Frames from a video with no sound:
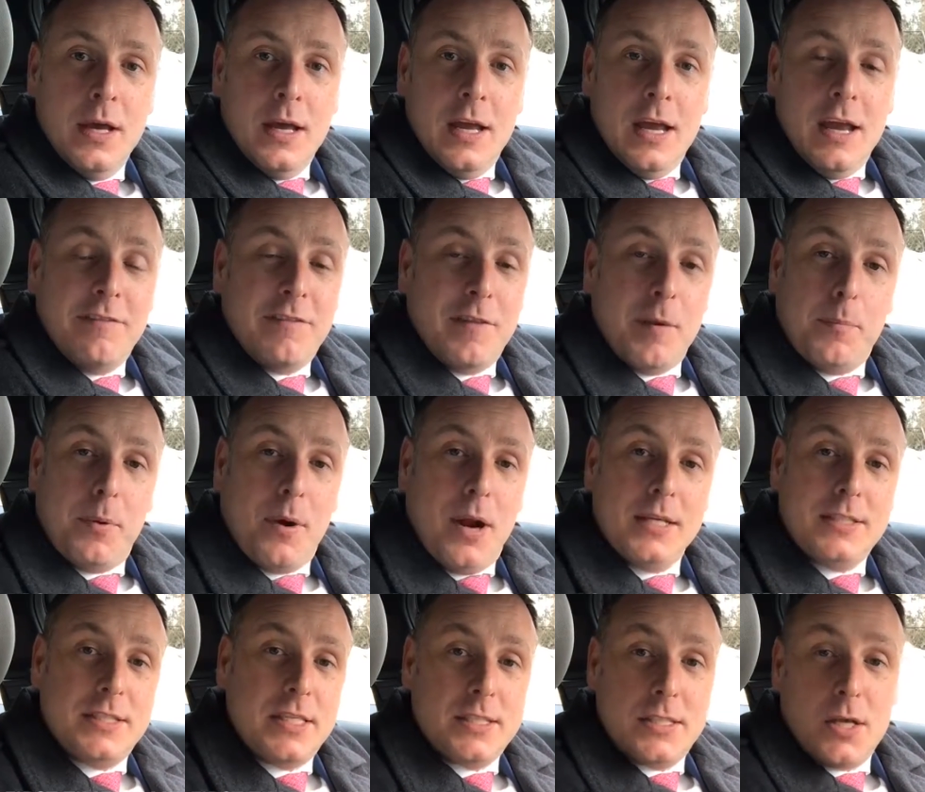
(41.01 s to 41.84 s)
If the
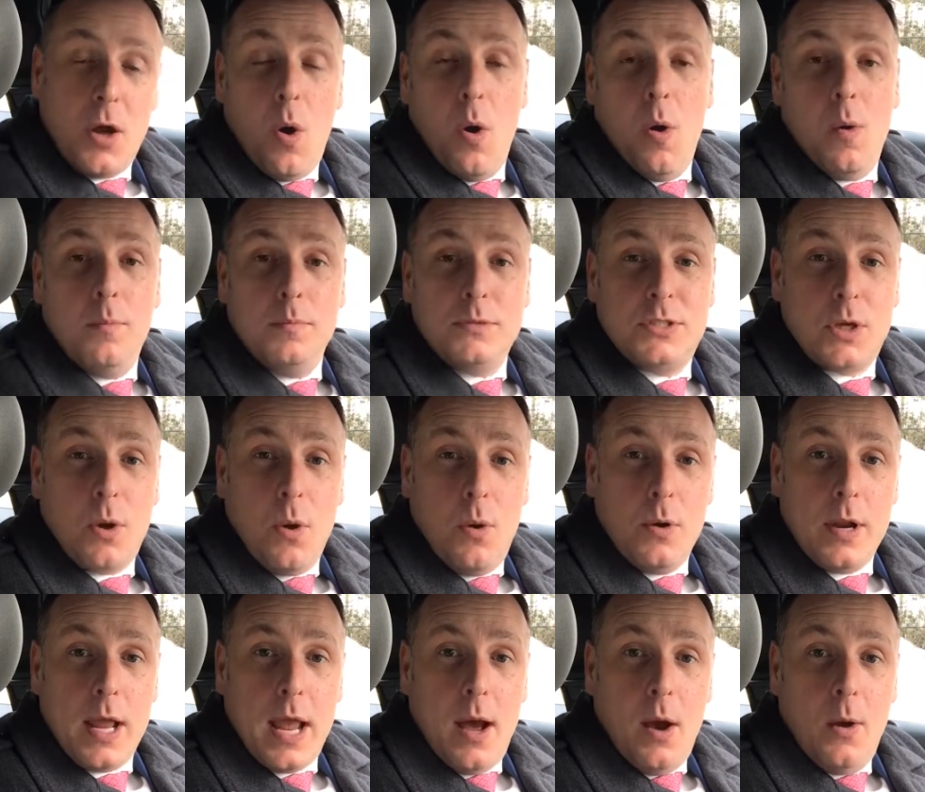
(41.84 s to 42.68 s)
prices of homes
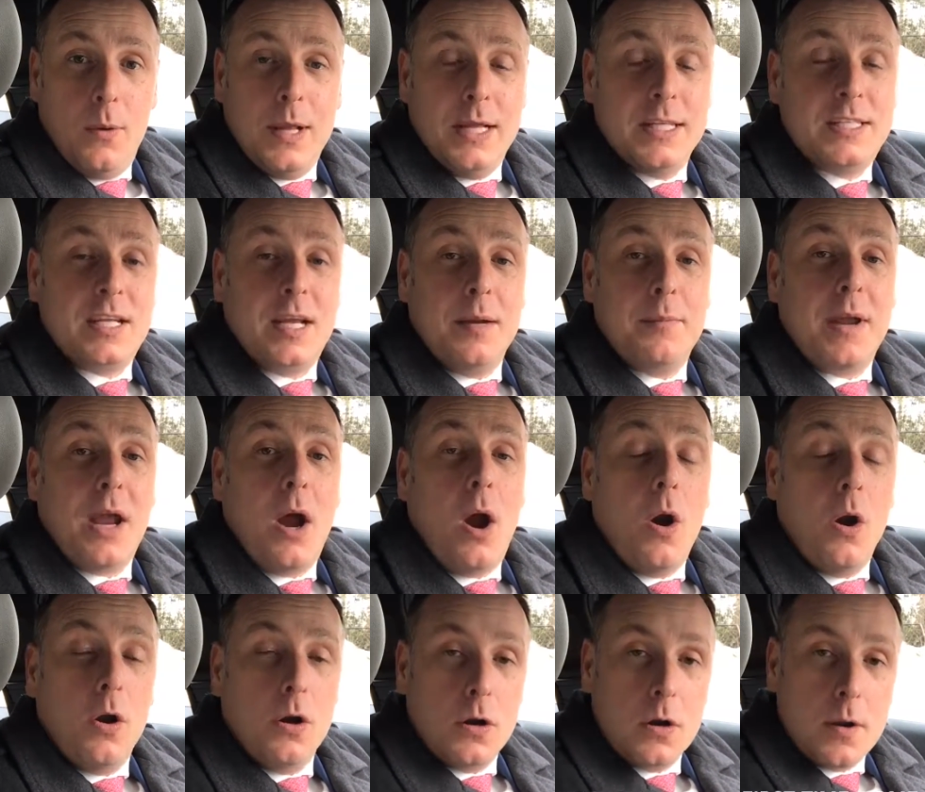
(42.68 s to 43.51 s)
go down, it's going to be
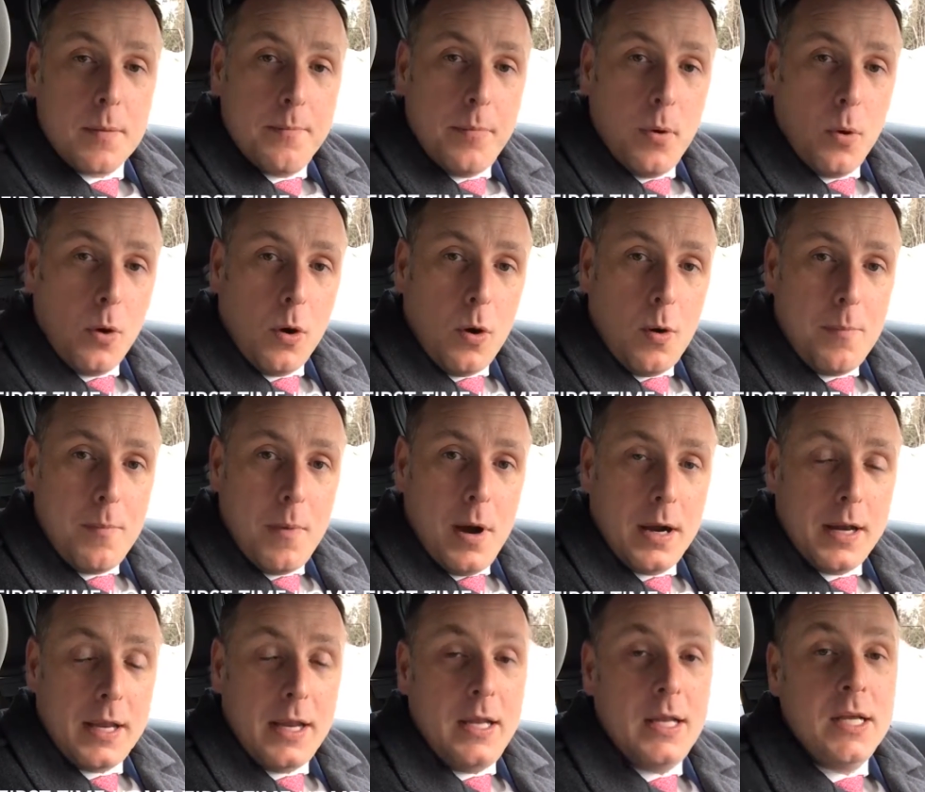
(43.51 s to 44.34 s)
harder to borrow
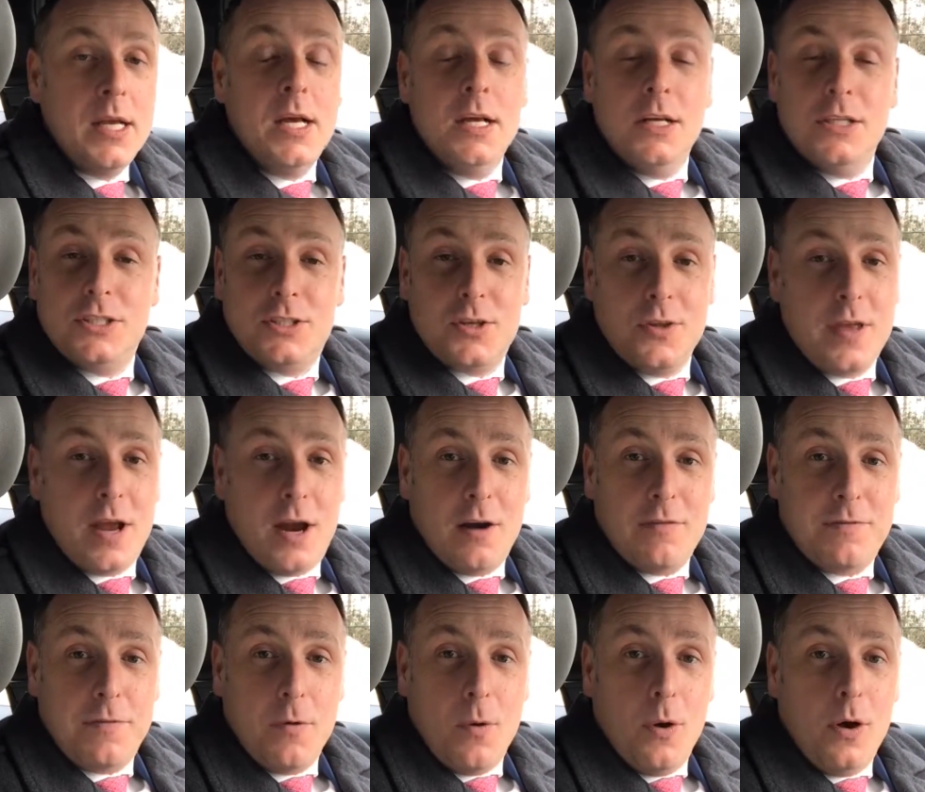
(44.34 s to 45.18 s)
money. So
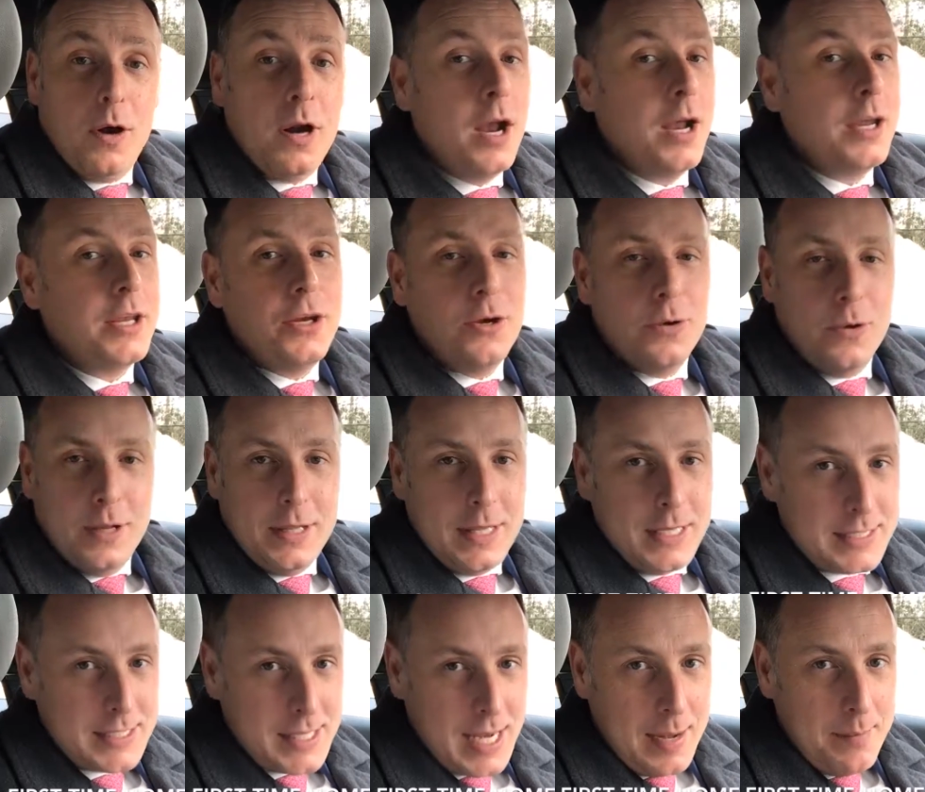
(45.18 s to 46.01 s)
therefore, you're in
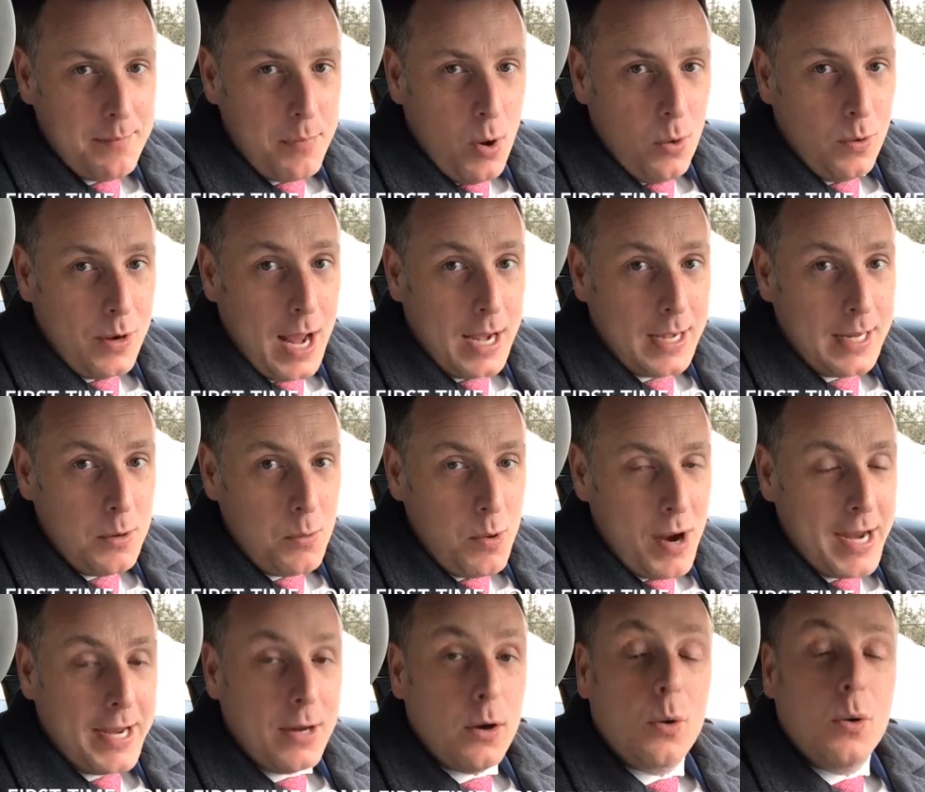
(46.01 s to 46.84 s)
the same boat
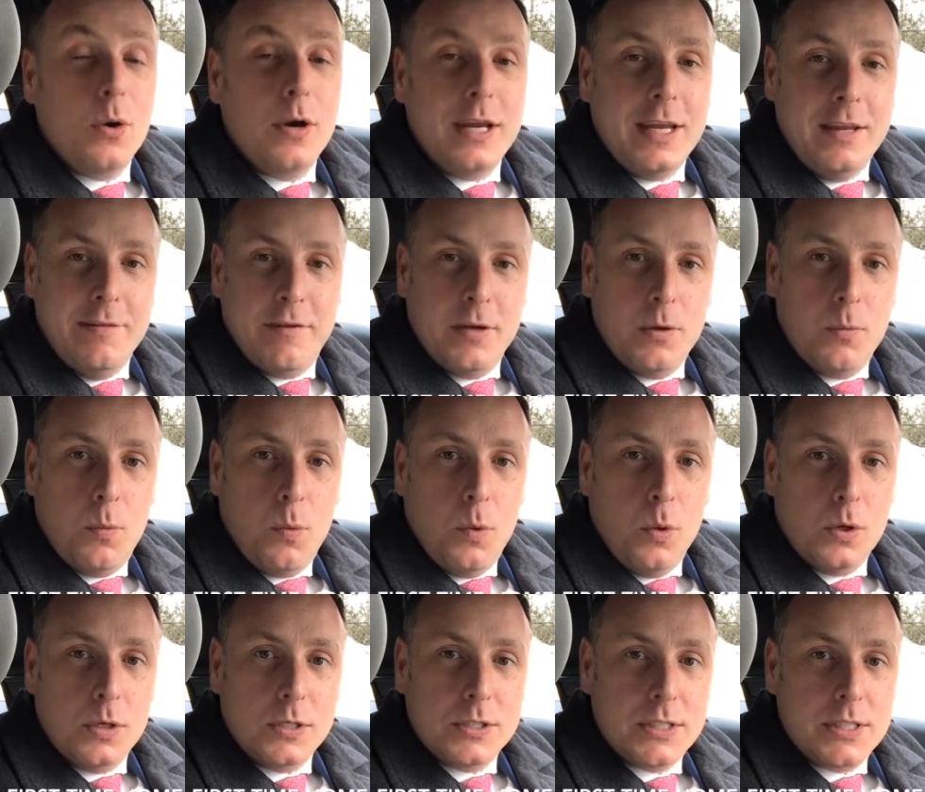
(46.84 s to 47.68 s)
anyway, or even
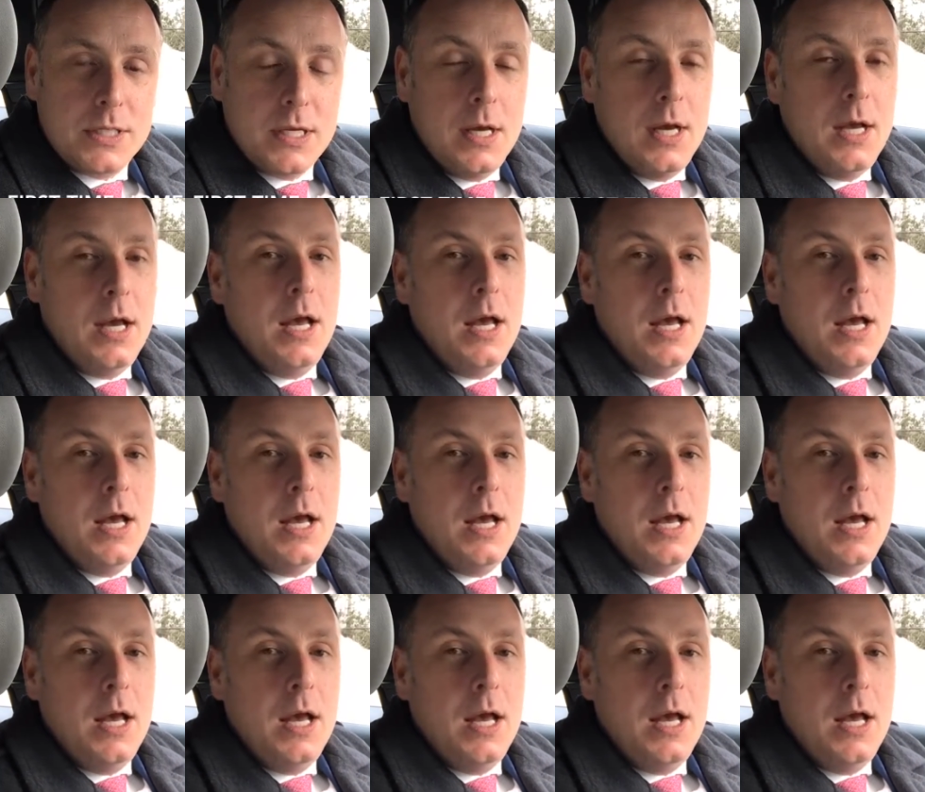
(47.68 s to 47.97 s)
worse.